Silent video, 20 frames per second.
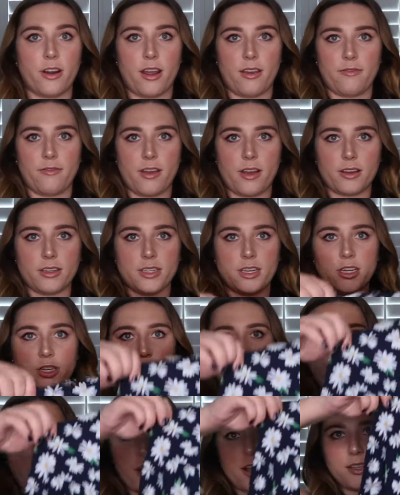and I found it in a
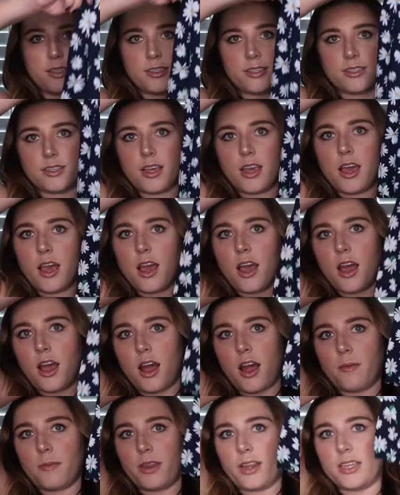dress.
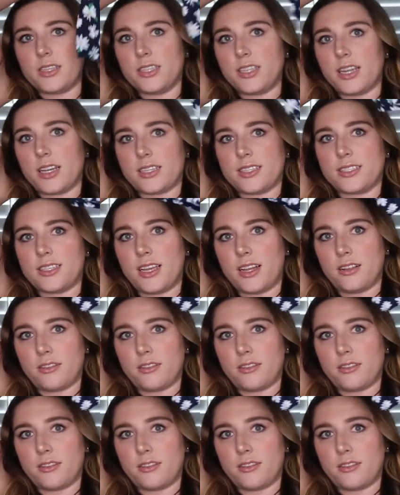It is an XL.